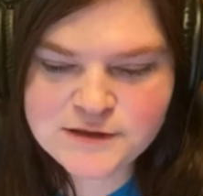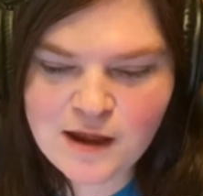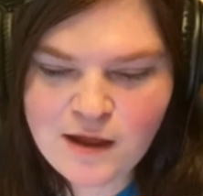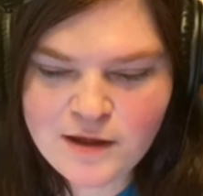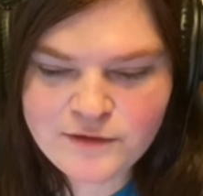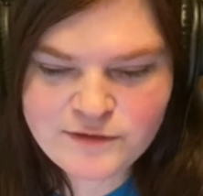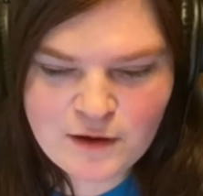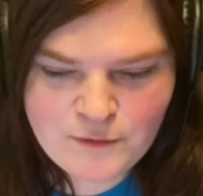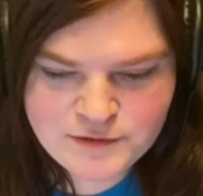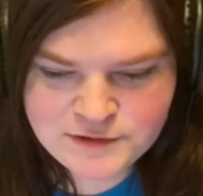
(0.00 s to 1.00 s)
So,
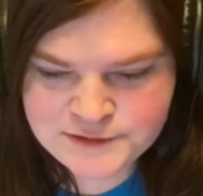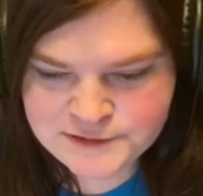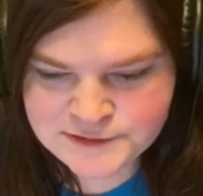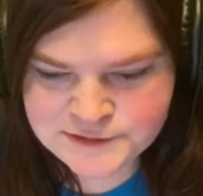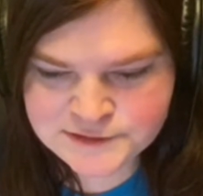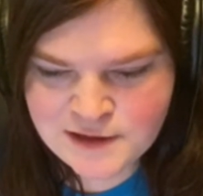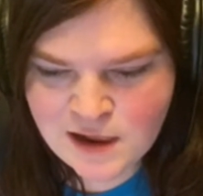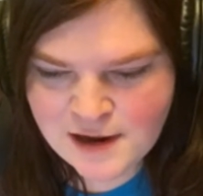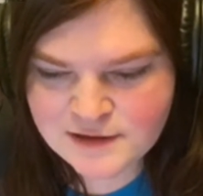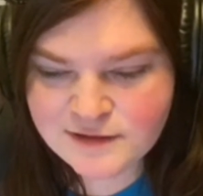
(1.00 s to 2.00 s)

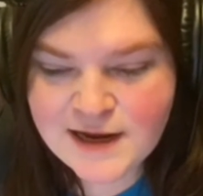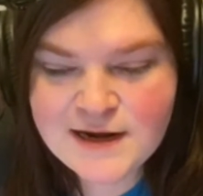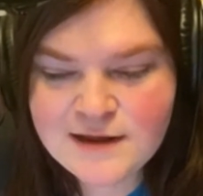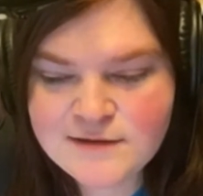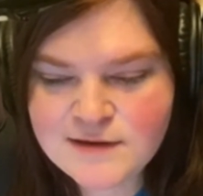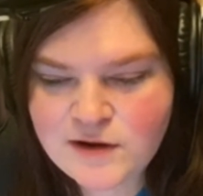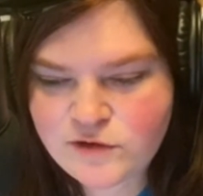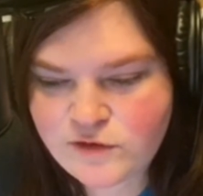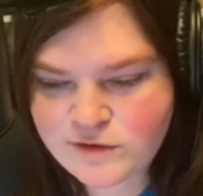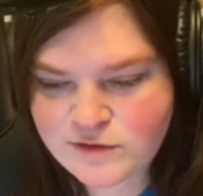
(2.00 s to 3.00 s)
ladies and
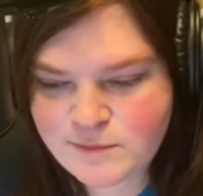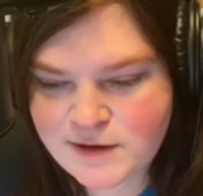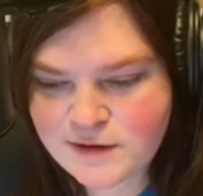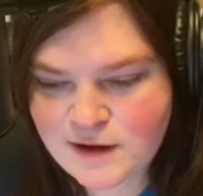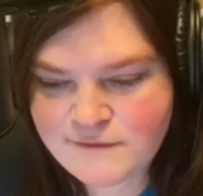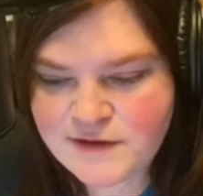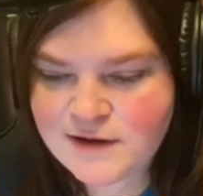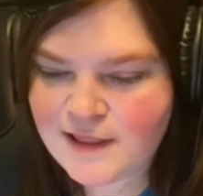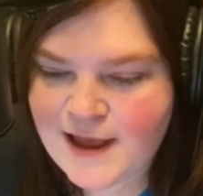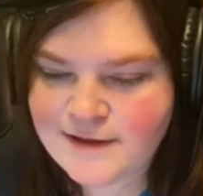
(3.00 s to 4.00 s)
gentlemen of the
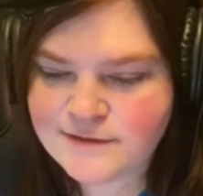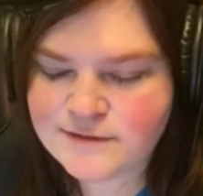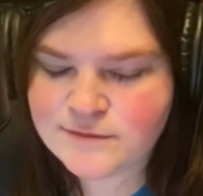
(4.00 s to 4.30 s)
class,